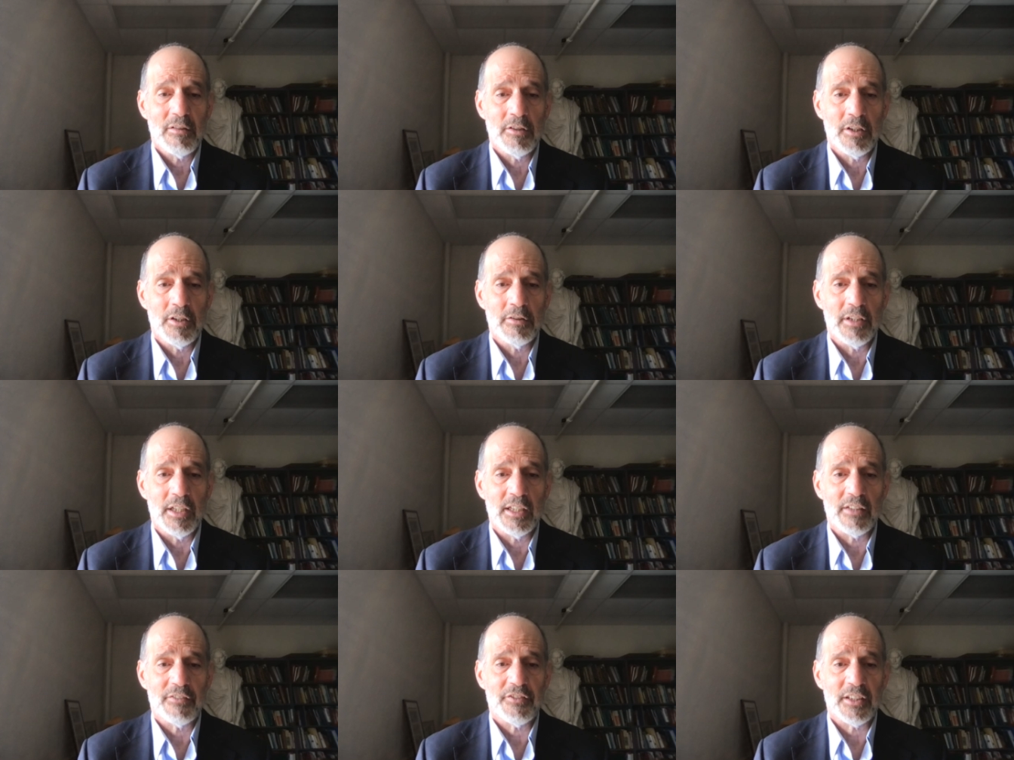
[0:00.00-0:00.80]
You know,
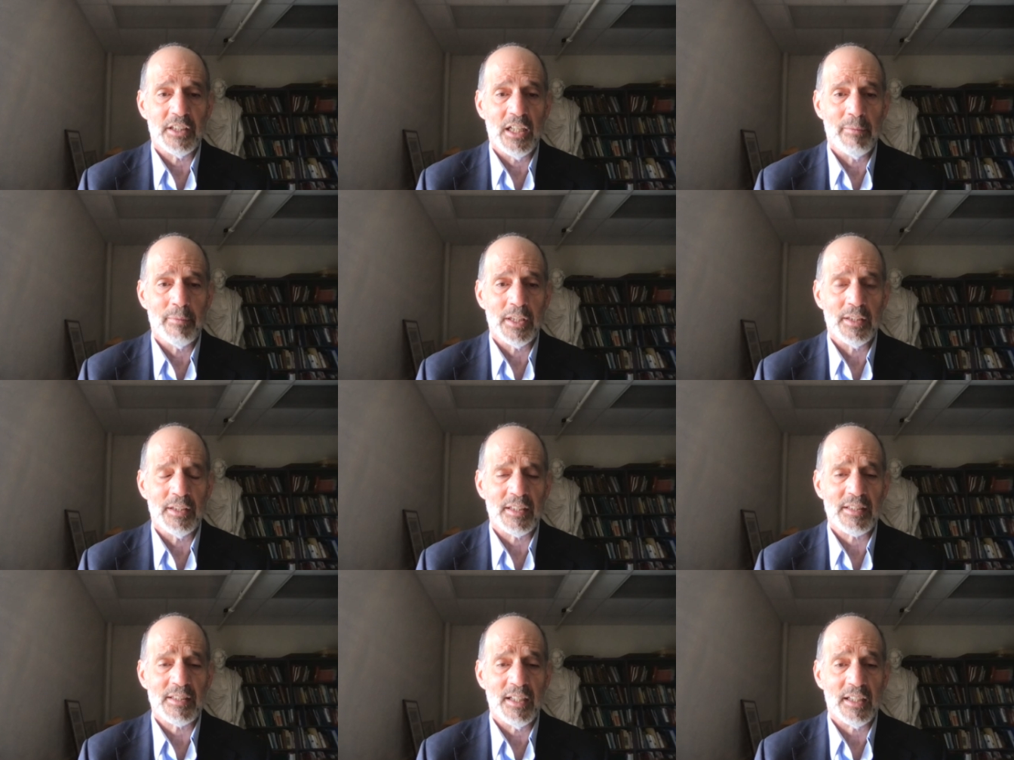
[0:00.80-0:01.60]
in a phenomenon
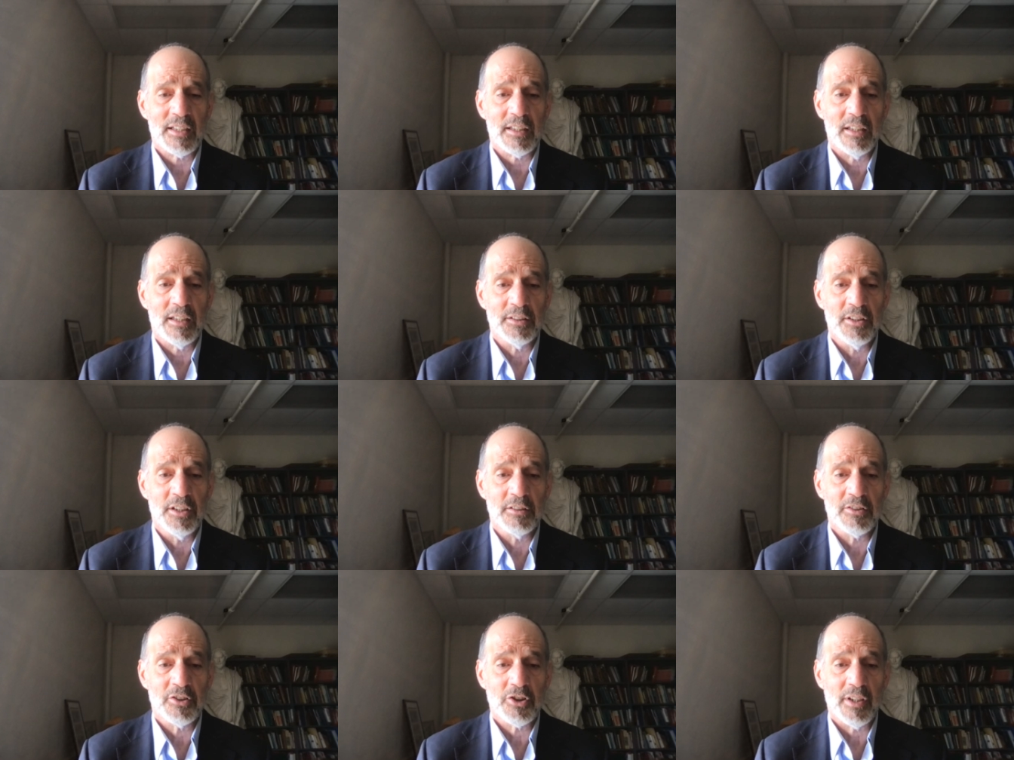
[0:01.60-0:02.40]
that's not
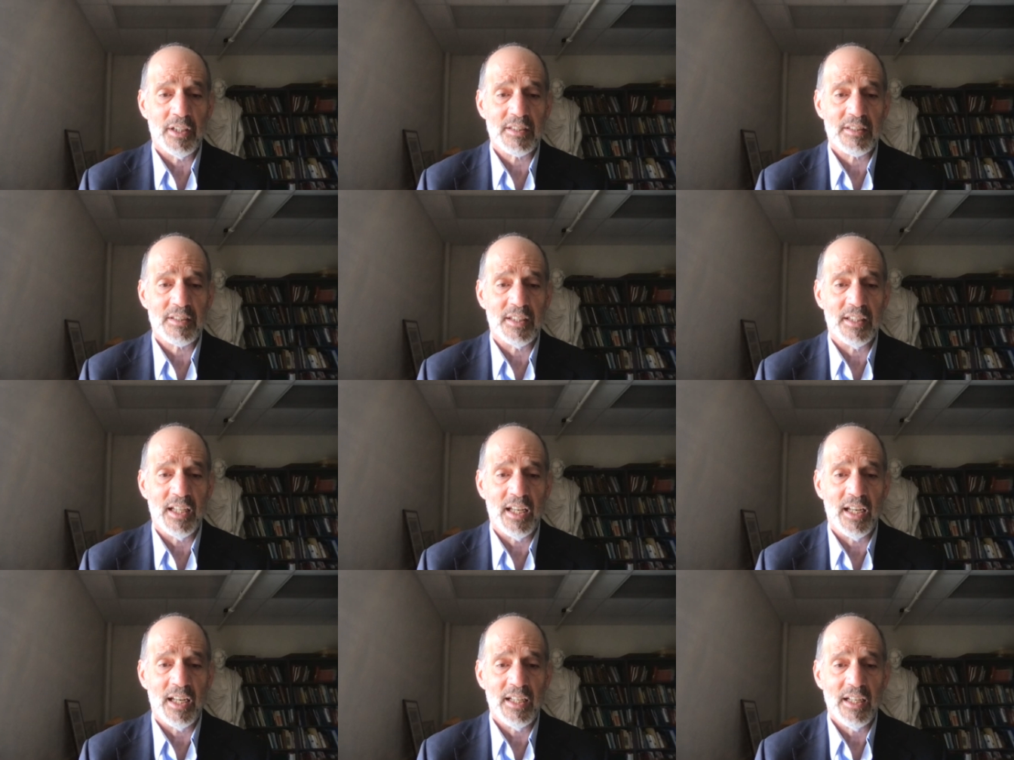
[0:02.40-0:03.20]
unknown to us
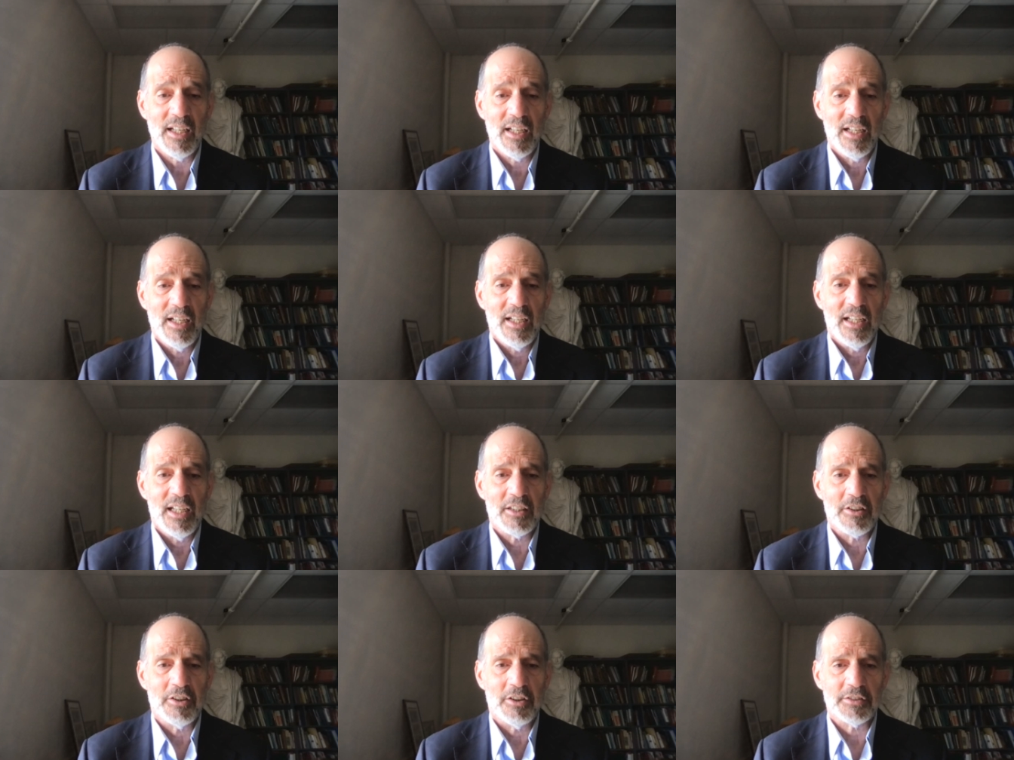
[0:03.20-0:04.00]
today,
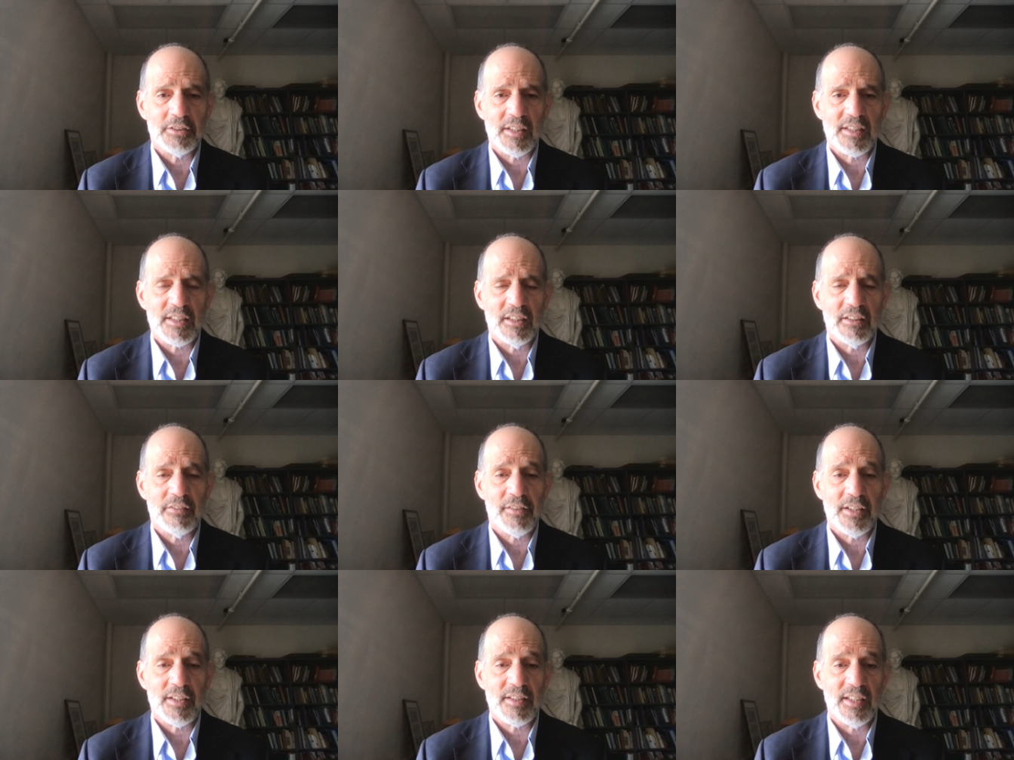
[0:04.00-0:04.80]
it called
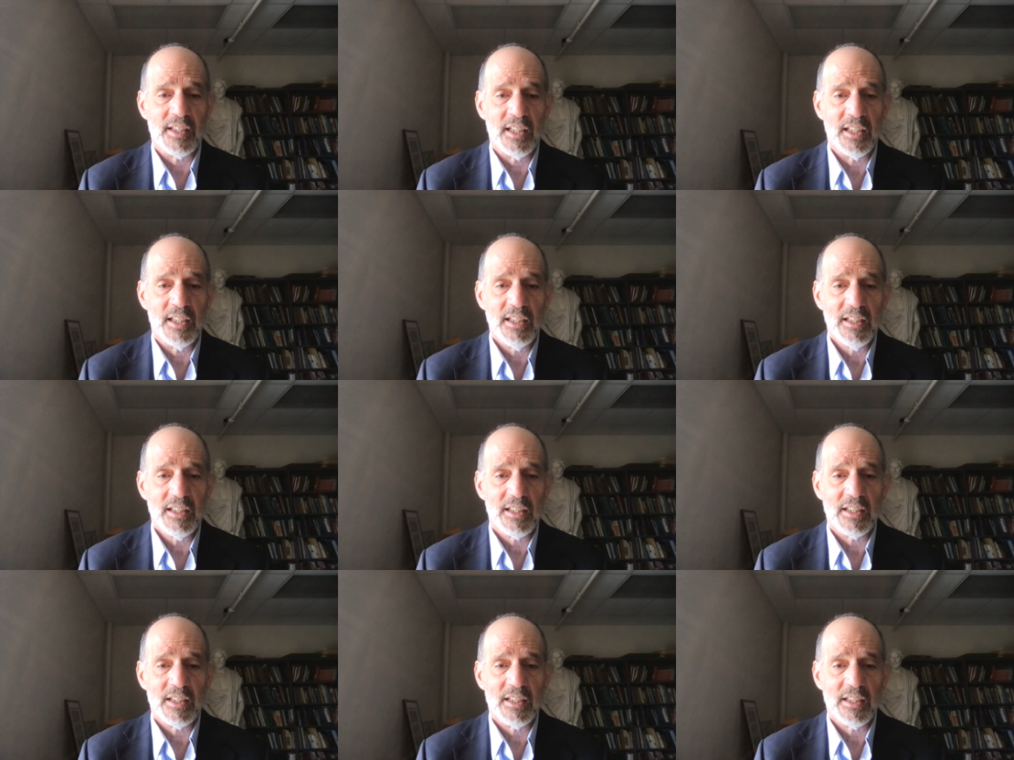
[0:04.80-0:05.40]
itself the city.